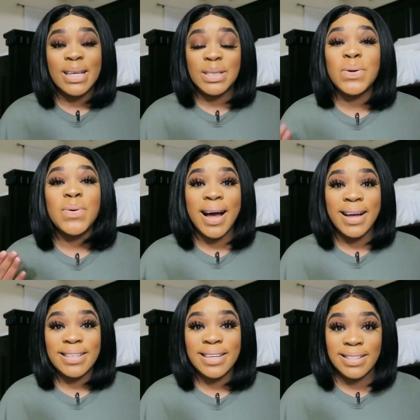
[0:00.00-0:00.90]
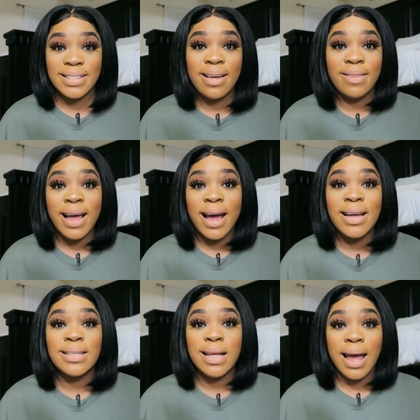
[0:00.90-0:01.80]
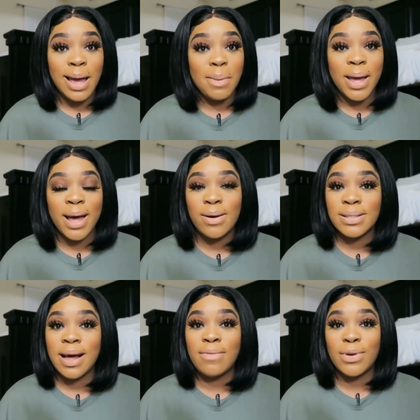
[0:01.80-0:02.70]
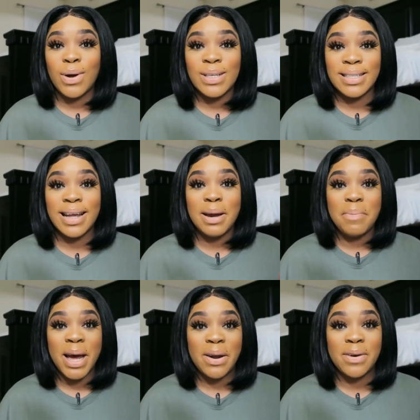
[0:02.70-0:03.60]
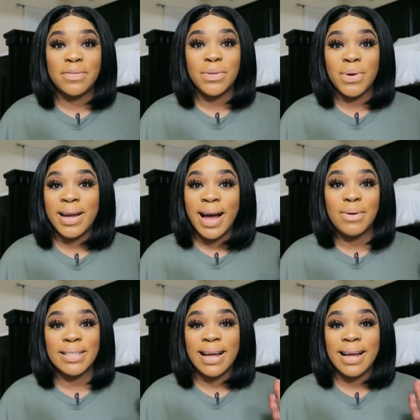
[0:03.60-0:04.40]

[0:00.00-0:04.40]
As you guys can see, that is eight pounds I've lost in a matter of three hours.